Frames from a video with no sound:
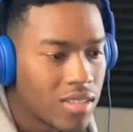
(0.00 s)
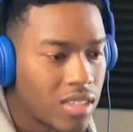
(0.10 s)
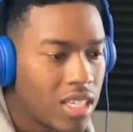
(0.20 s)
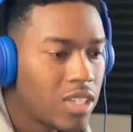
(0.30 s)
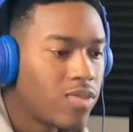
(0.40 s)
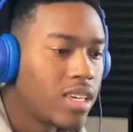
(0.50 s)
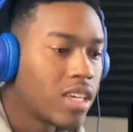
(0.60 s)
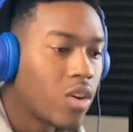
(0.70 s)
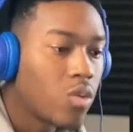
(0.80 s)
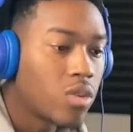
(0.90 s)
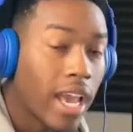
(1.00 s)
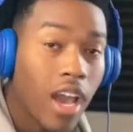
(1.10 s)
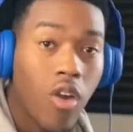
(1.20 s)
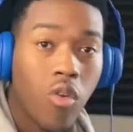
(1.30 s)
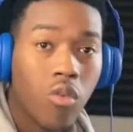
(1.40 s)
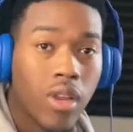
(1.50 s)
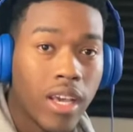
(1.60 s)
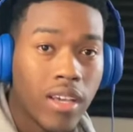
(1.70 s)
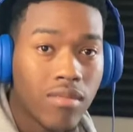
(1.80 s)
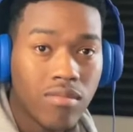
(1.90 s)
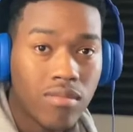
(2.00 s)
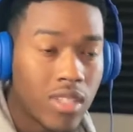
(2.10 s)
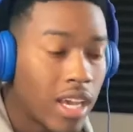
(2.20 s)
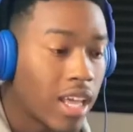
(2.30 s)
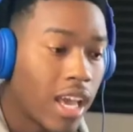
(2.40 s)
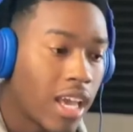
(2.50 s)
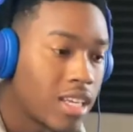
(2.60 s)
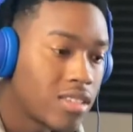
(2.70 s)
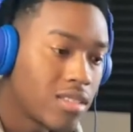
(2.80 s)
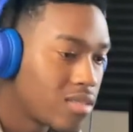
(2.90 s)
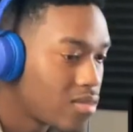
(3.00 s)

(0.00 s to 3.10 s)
It's finna go down like Dead ass.